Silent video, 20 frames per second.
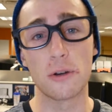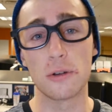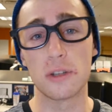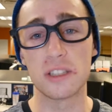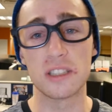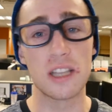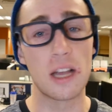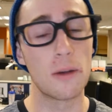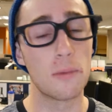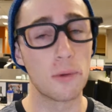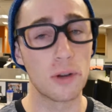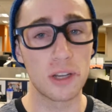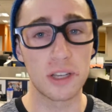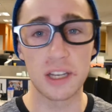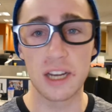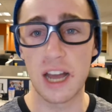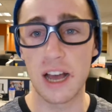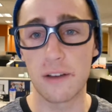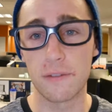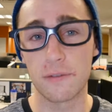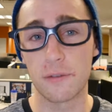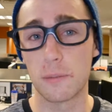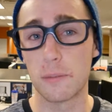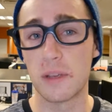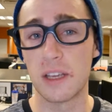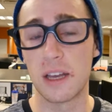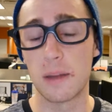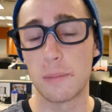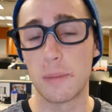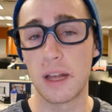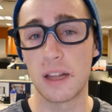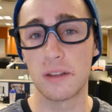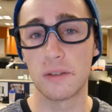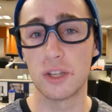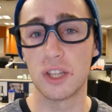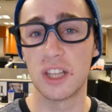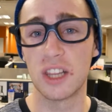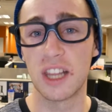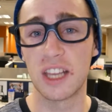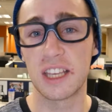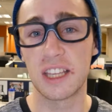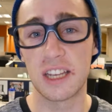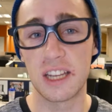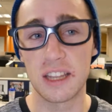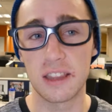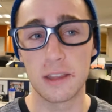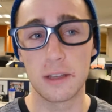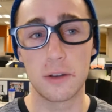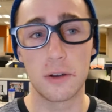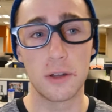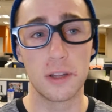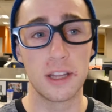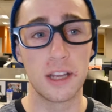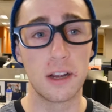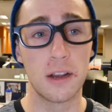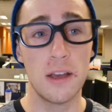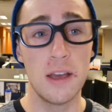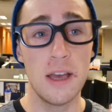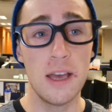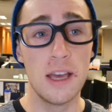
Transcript: or it's not working out for me, I'm not really liking anything on there,